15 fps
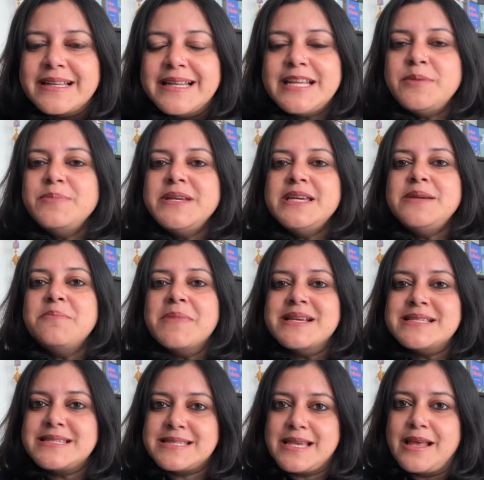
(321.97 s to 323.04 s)
Let me
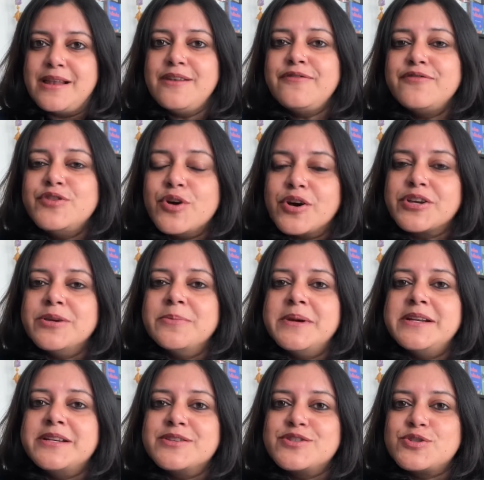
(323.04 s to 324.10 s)
myself
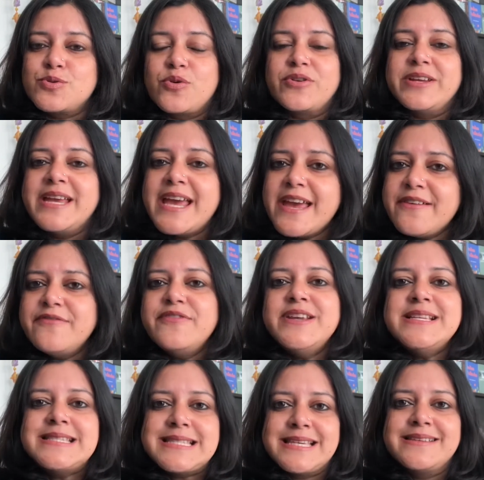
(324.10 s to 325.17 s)
document a story every
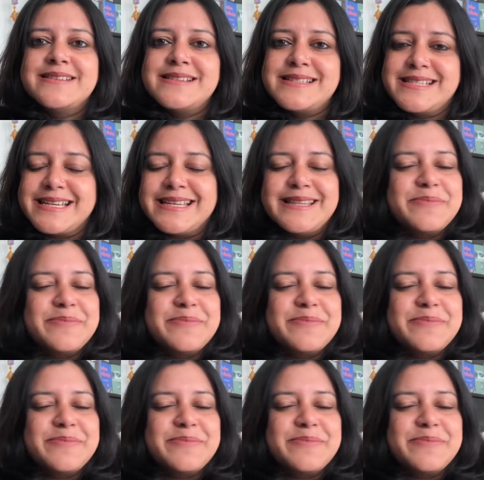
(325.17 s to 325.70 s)
single day,